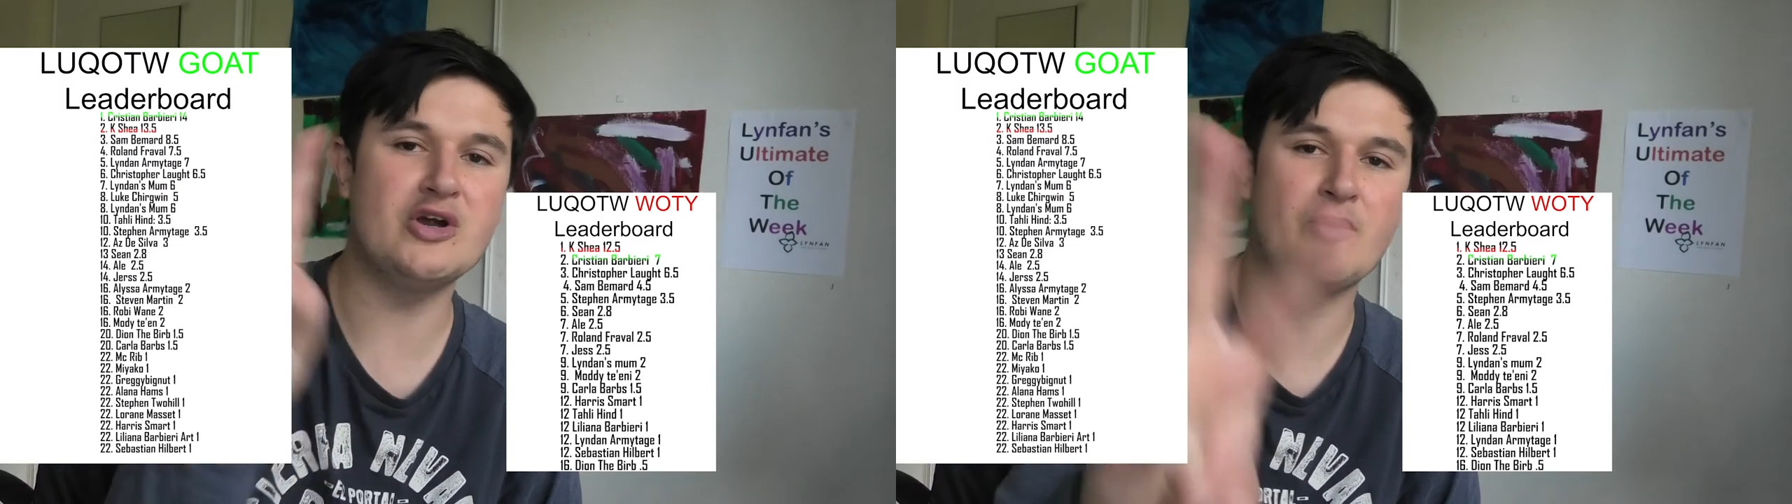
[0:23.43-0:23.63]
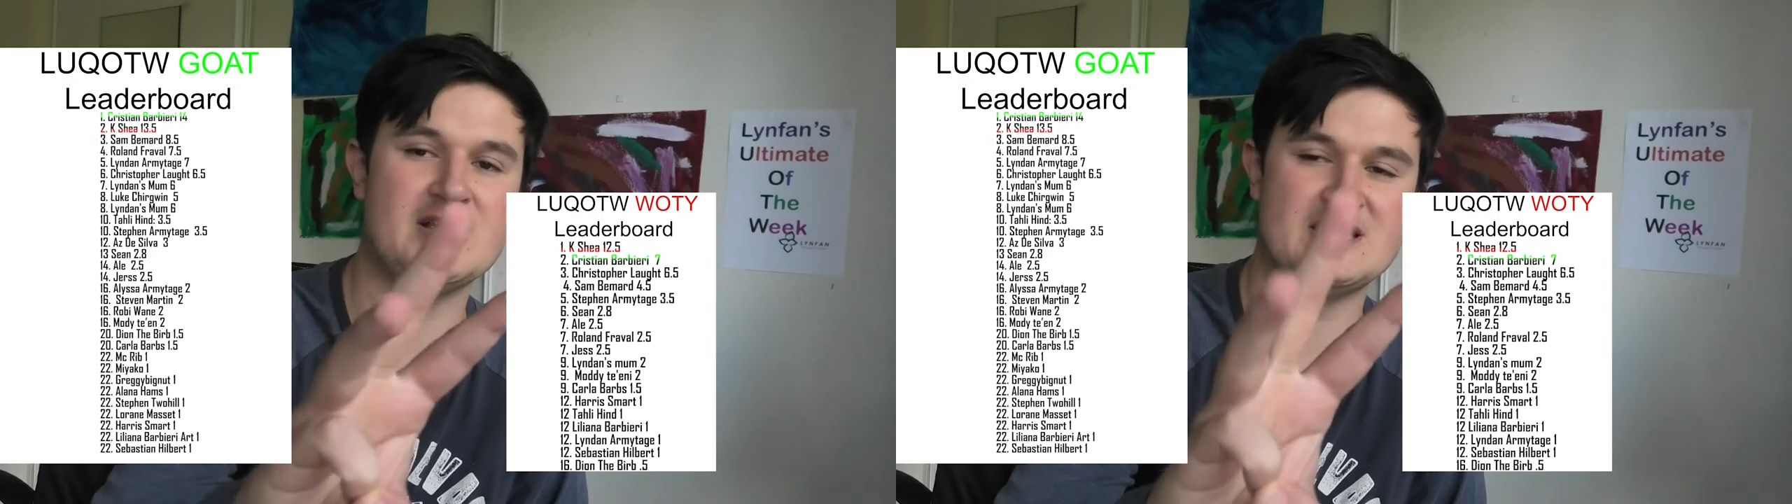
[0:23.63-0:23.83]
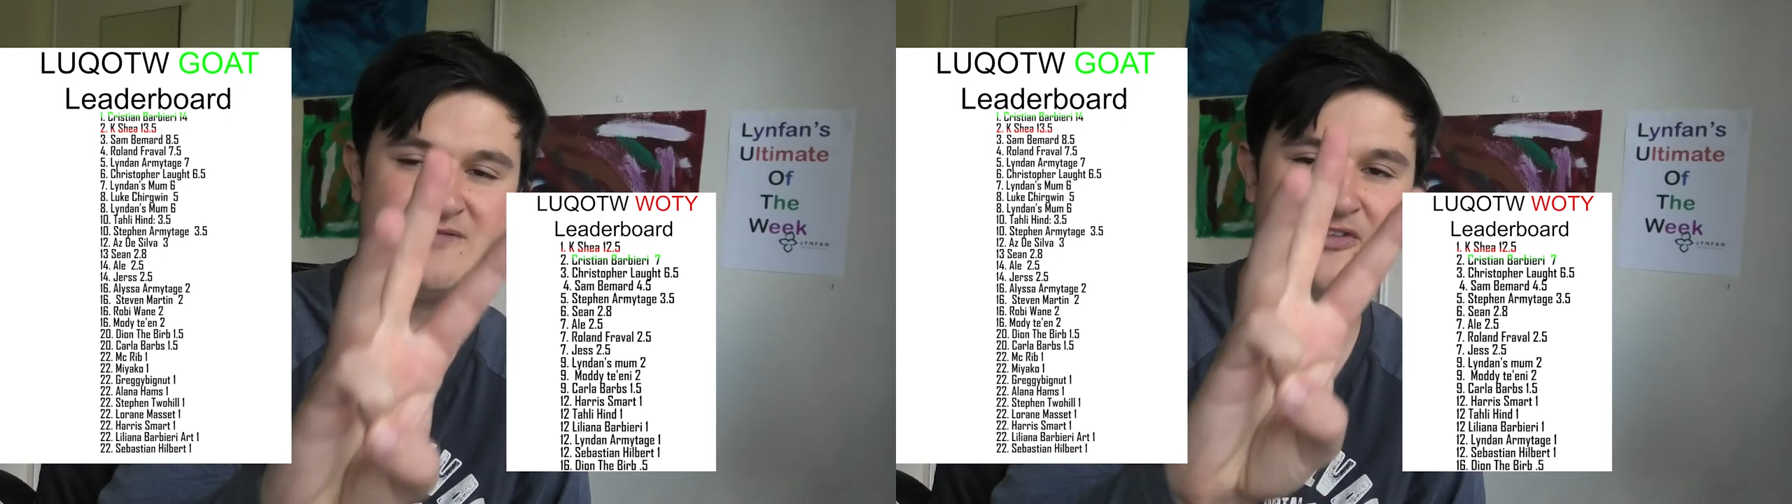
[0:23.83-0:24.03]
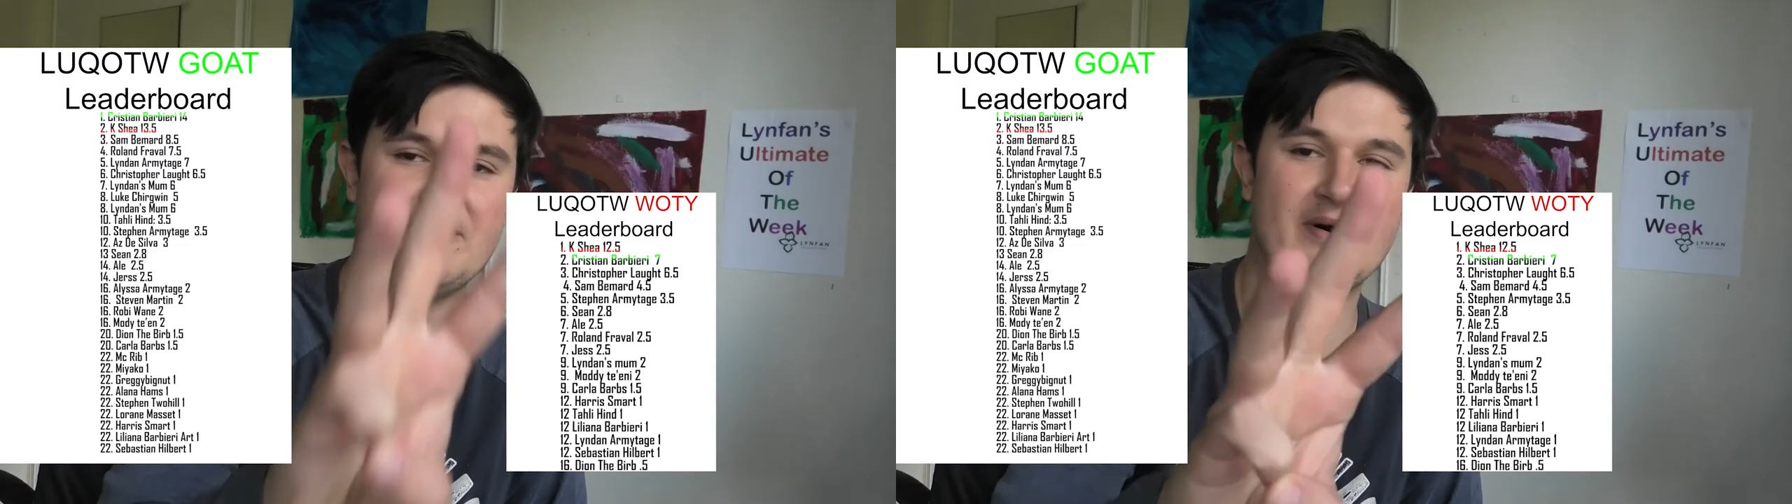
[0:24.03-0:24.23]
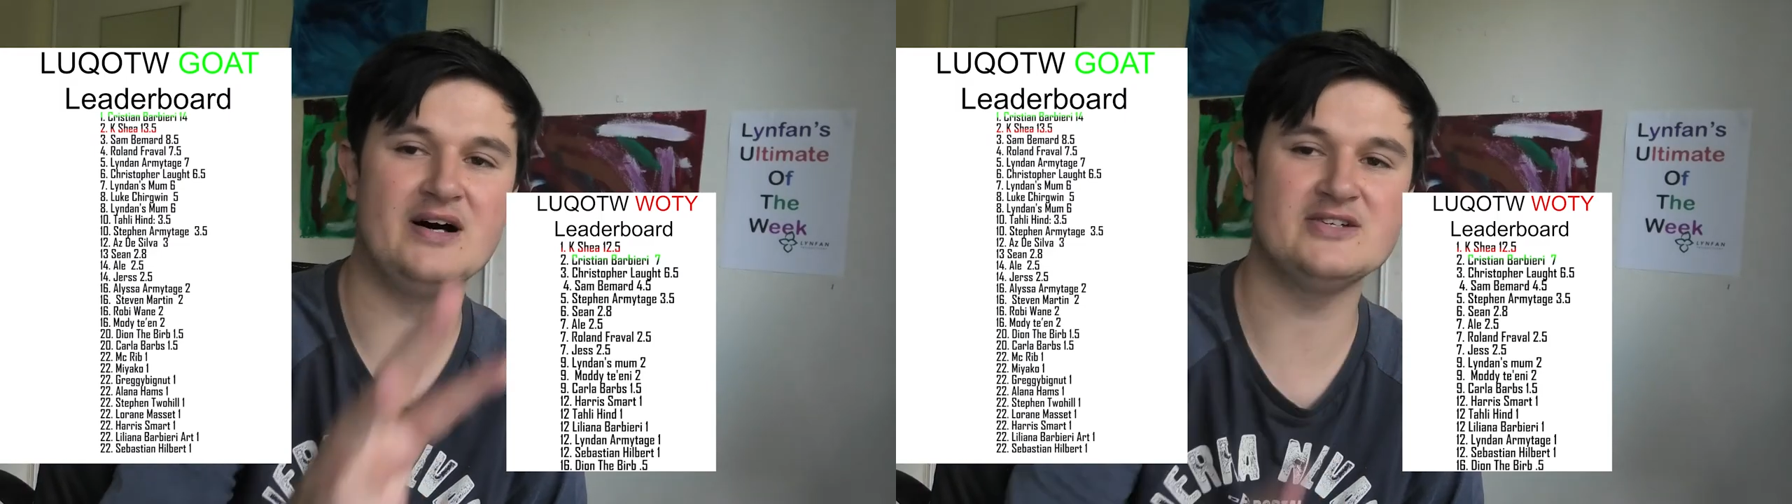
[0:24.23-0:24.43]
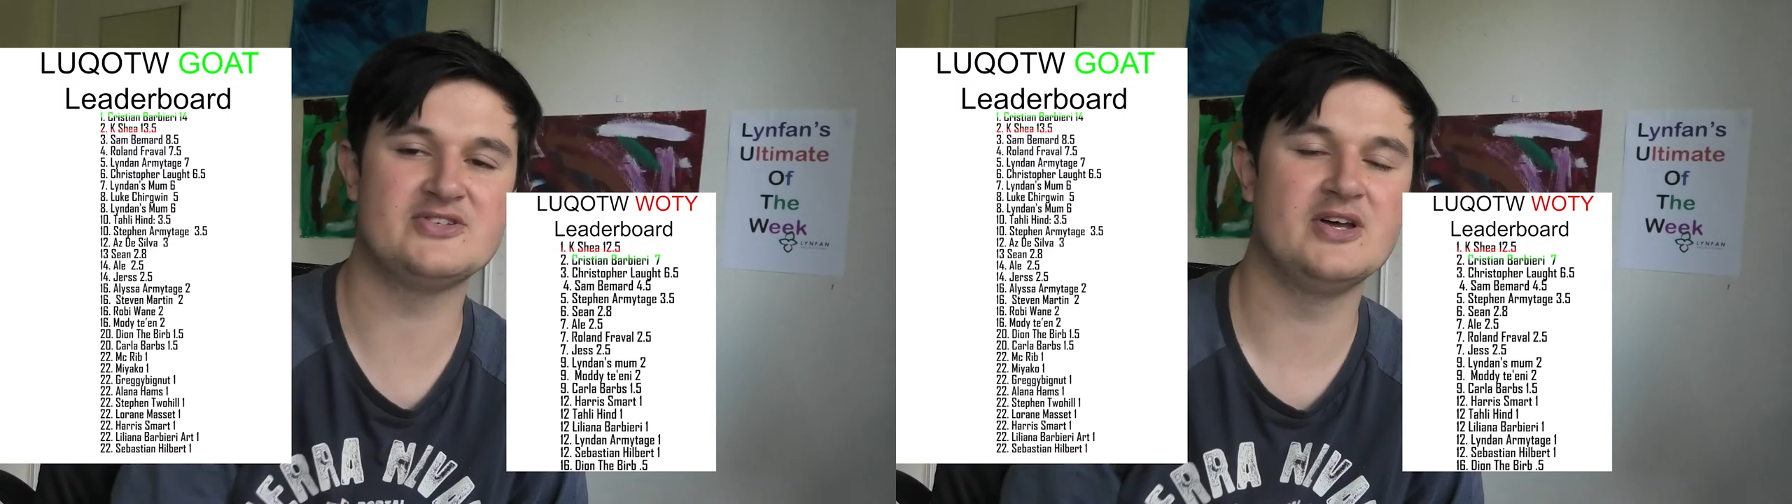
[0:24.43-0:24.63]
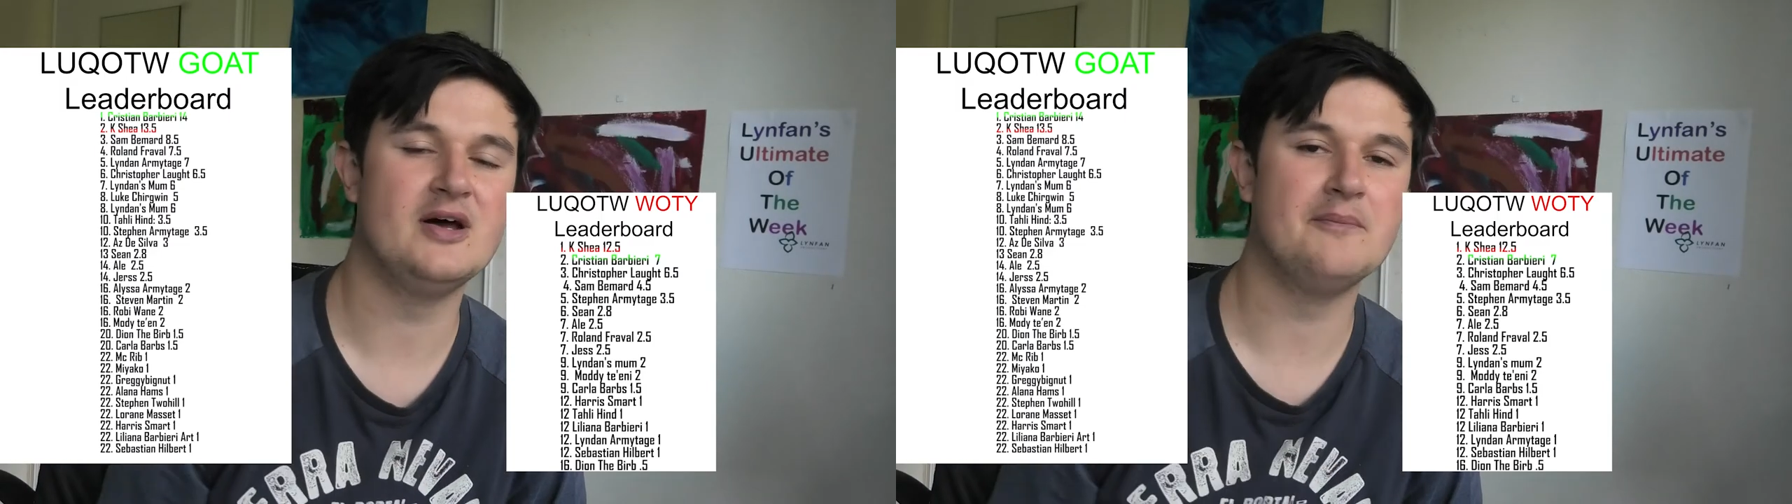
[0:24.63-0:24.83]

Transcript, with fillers: questions from the past